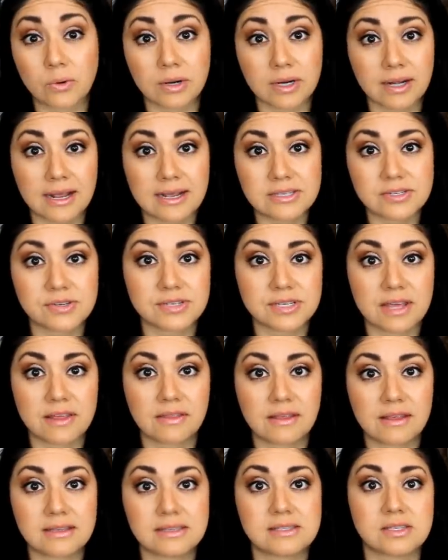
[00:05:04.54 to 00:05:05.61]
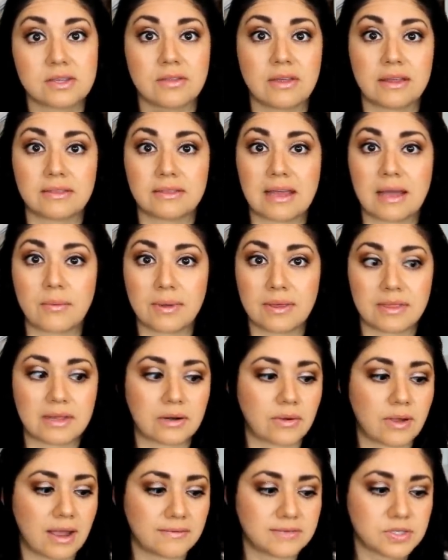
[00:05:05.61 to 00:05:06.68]
organizers in this so that that way they
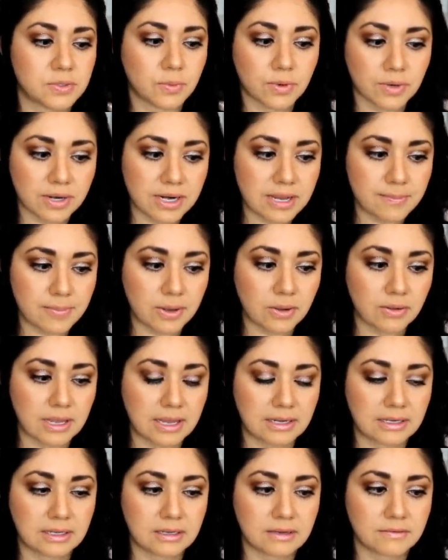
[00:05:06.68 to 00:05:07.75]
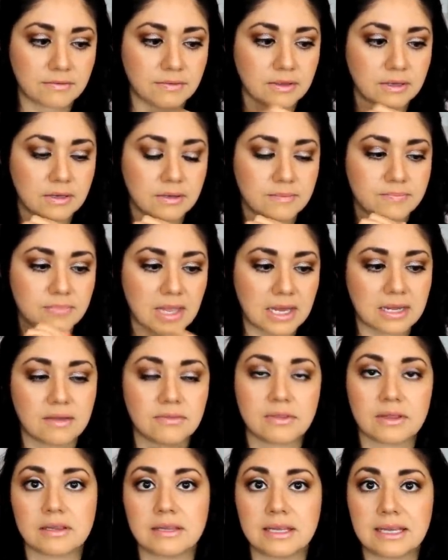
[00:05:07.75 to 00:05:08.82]
don't have to worry about any of the, any
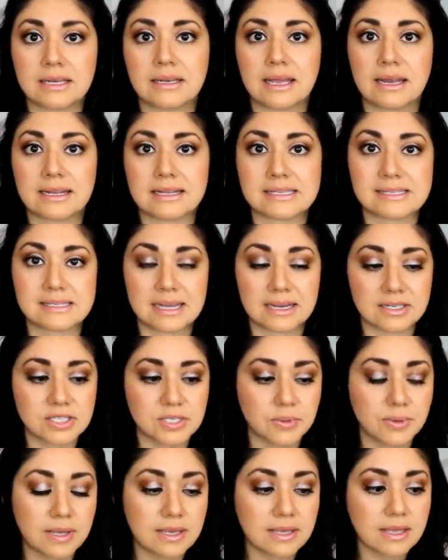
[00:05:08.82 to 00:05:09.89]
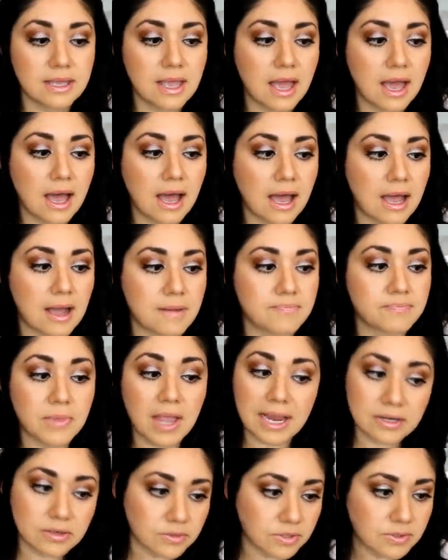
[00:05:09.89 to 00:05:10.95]
of the lint getting stuck to it. Um,
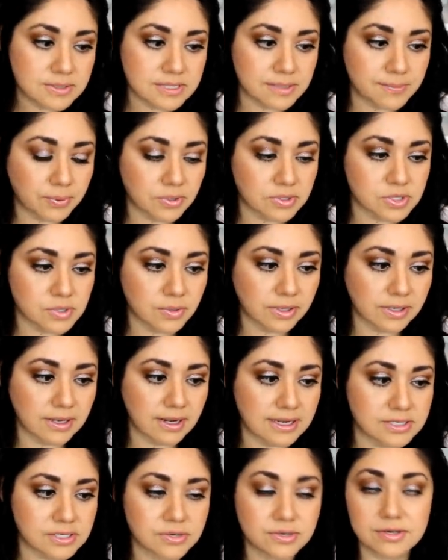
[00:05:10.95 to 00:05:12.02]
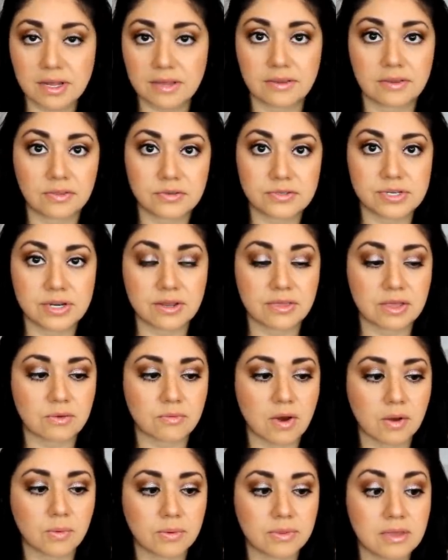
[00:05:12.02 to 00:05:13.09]
I don't use a purse organizer, not that there's anything
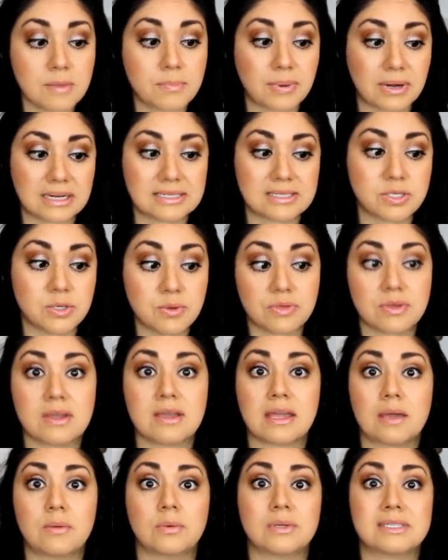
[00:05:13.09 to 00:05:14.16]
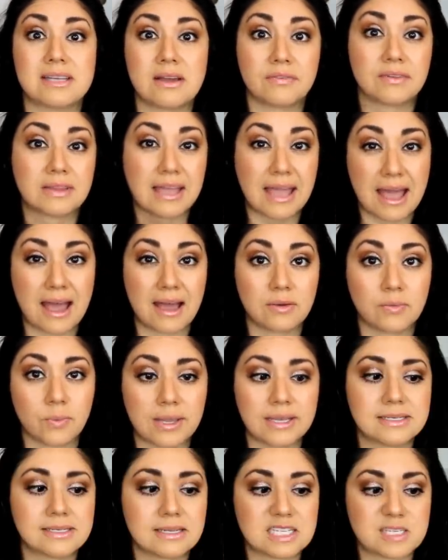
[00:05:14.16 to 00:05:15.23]
wrong with it, but I do think it will definitely add
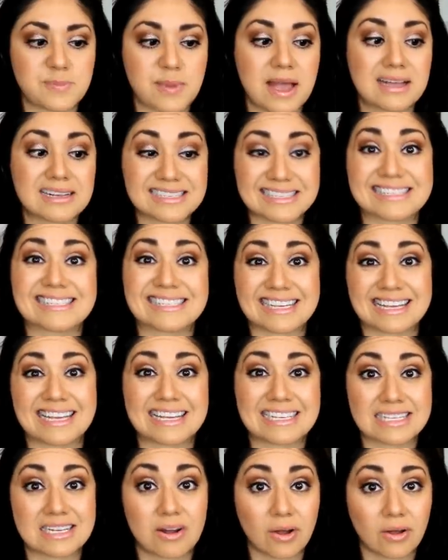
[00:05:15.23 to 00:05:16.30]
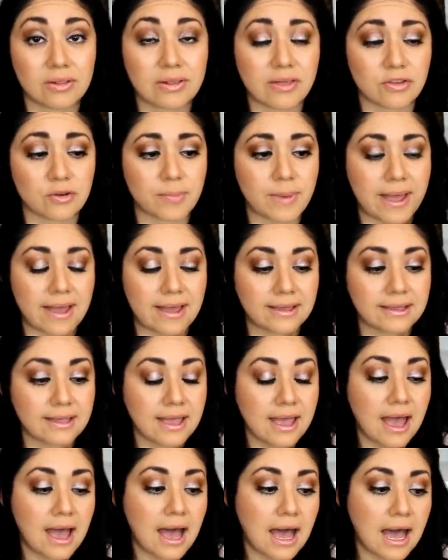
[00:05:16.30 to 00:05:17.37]
weight to this bag since it is an all leather bag.
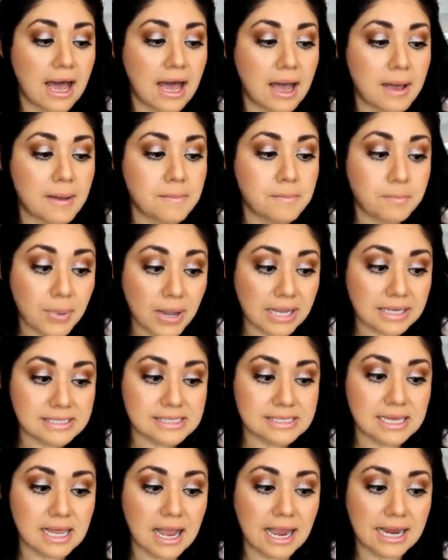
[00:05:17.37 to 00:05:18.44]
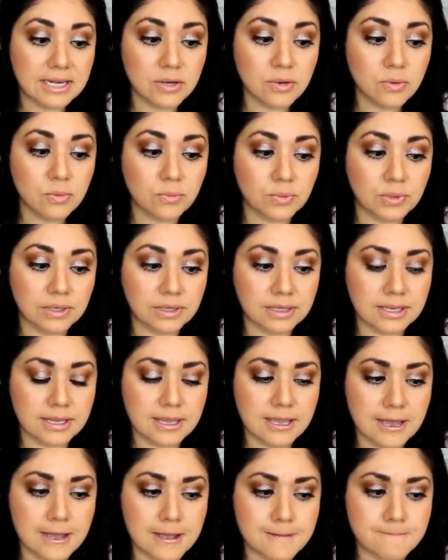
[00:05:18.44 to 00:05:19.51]
Uh, but I don't
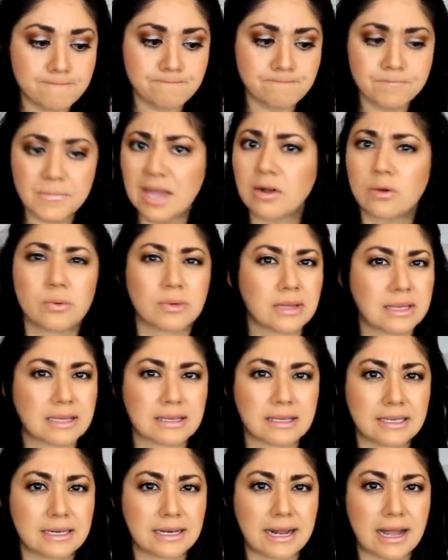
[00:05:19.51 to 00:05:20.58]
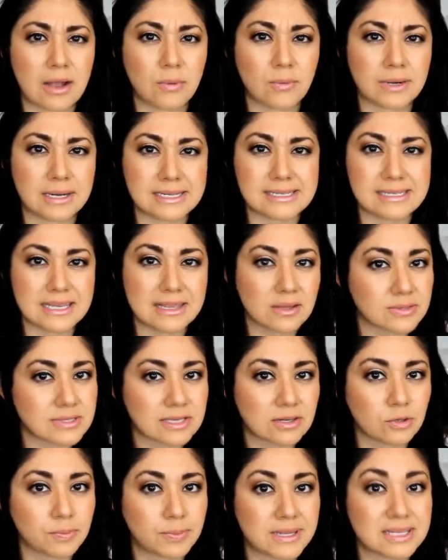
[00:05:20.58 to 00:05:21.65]
really, um, I don't really clean it out when I see those
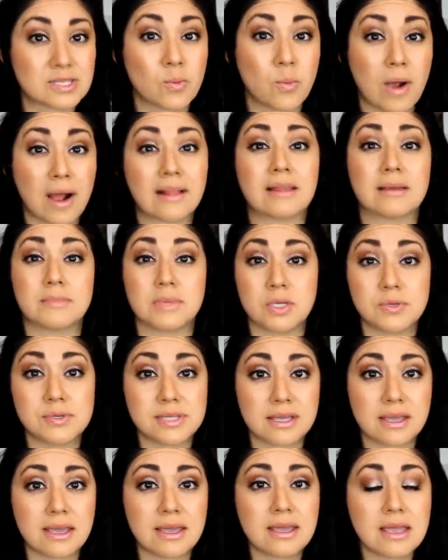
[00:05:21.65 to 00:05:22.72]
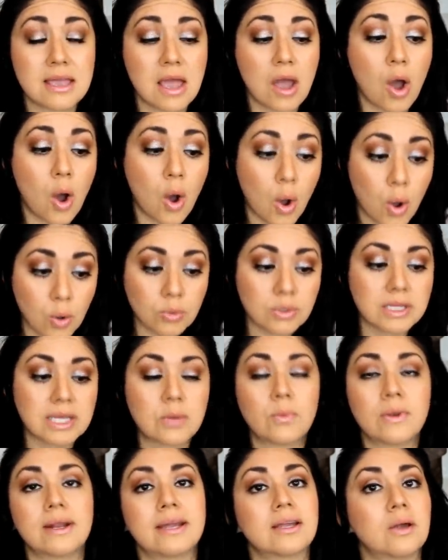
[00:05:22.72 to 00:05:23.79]
little bits while I'm using it only
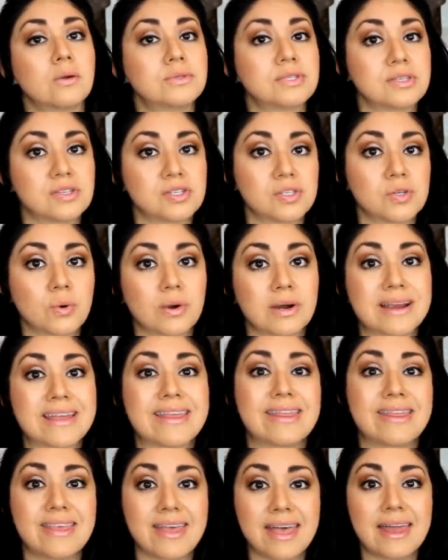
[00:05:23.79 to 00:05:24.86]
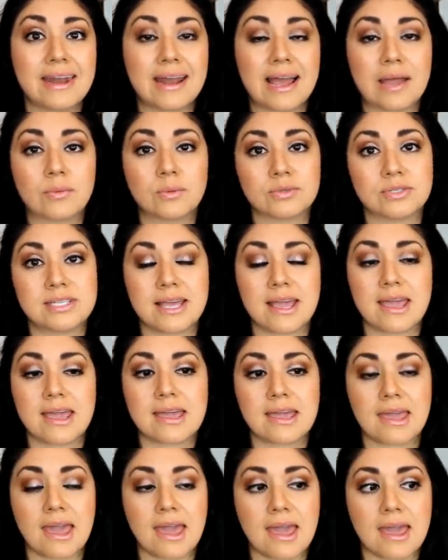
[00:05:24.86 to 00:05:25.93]
when I go to store it, then I will
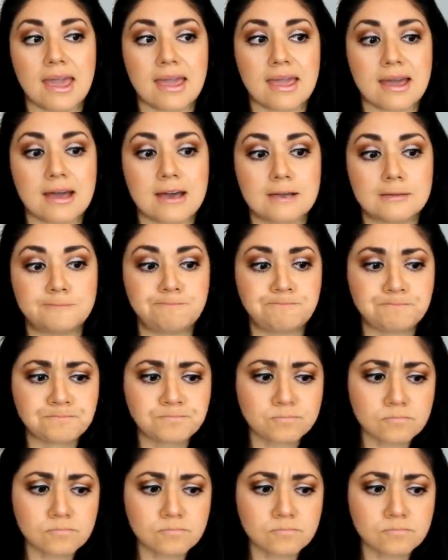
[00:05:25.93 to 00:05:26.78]
take a, um,